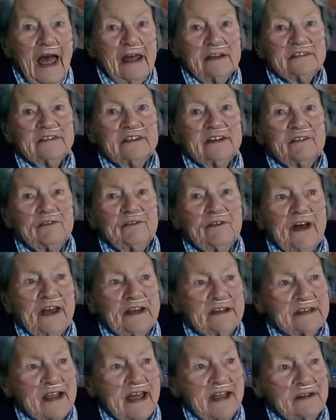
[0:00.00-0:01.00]
As if
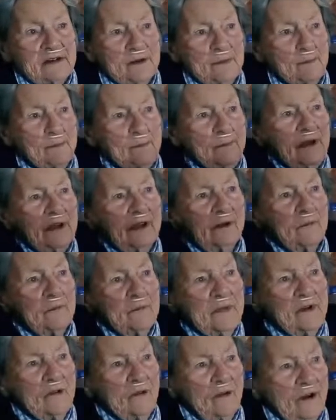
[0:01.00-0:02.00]
I'd had a big
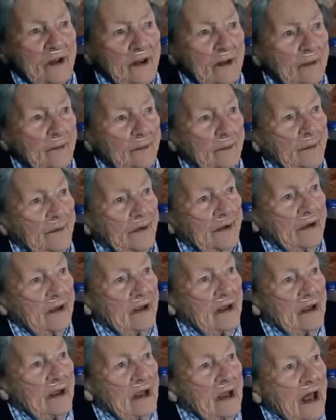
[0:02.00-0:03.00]
mirror up
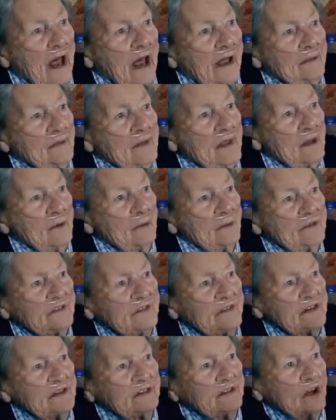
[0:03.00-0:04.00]
and there
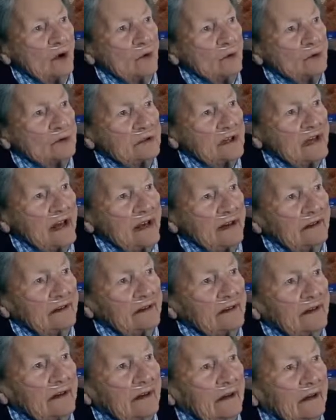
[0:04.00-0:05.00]
was this old
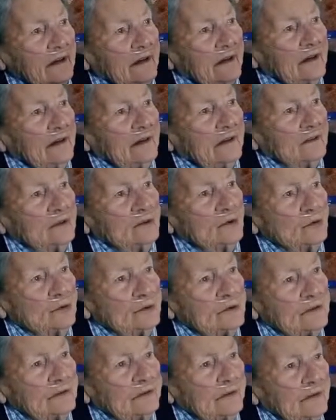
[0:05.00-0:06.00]
lady
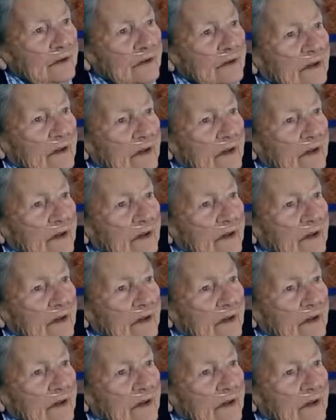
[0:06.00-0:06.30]
sort of,